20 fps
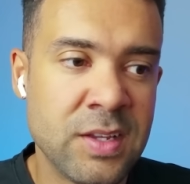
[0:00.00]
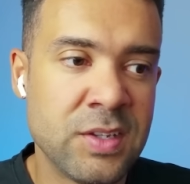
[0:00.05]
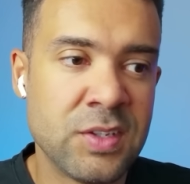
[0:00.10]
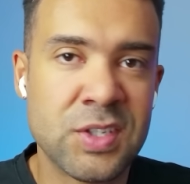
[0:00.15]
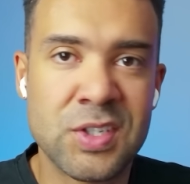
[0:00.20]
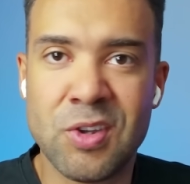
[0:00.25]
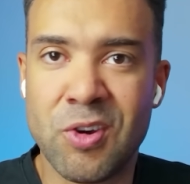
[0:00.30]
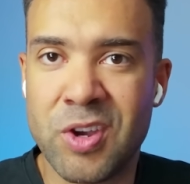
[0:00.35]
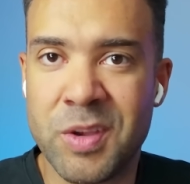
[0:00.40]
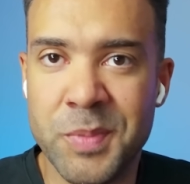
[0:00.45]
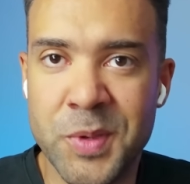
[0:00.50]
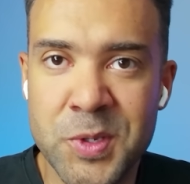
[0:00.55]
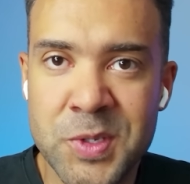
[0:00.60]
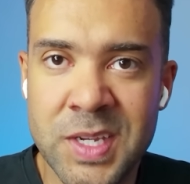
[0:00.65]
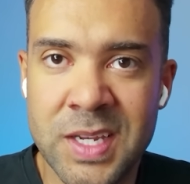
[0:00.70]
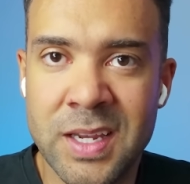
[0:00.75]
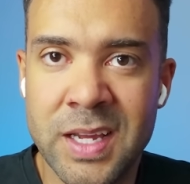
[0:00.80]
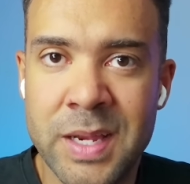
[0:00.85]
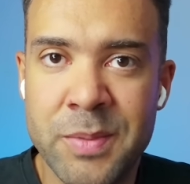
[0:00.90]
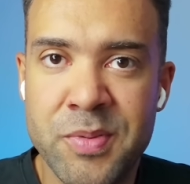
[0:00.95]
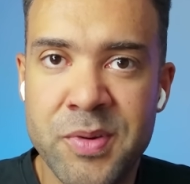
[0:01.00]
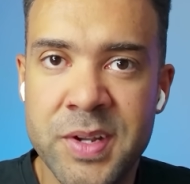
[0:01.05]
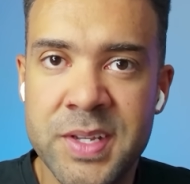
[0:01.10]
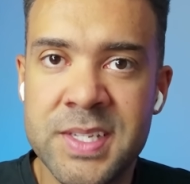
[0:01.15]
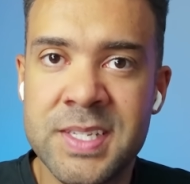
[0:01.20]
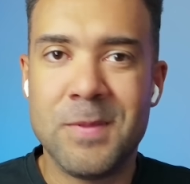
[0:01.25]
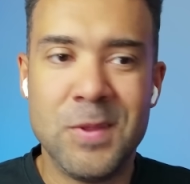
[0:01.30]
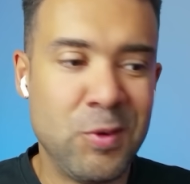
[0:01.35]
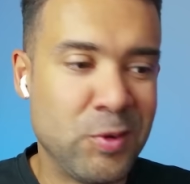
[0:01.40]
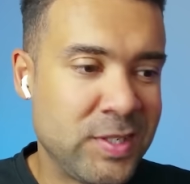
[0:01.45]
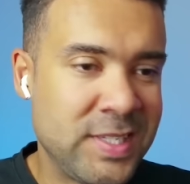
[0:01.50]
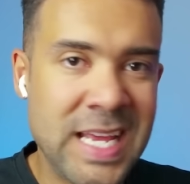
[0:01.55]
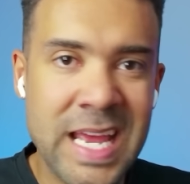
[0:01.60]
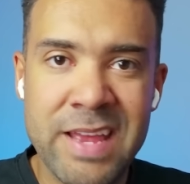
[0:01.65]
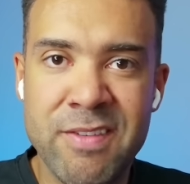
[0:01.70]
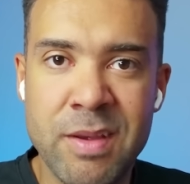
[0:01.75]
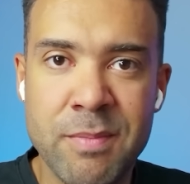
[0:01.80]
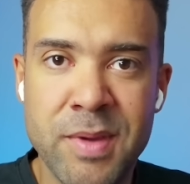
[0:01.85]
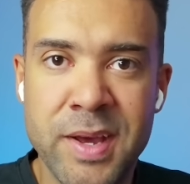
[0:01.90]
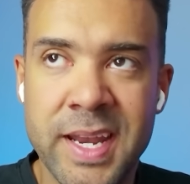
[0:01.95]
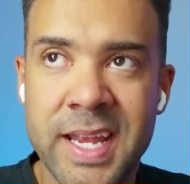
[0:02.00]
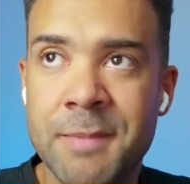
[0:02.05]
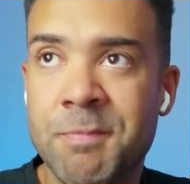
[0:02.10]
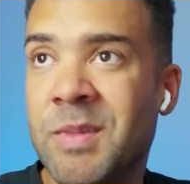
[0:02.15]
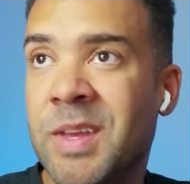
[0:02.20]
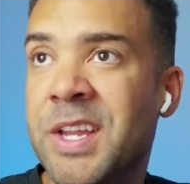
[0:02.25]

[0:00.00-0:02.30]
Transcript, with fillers: stock music libraries, you're saving money,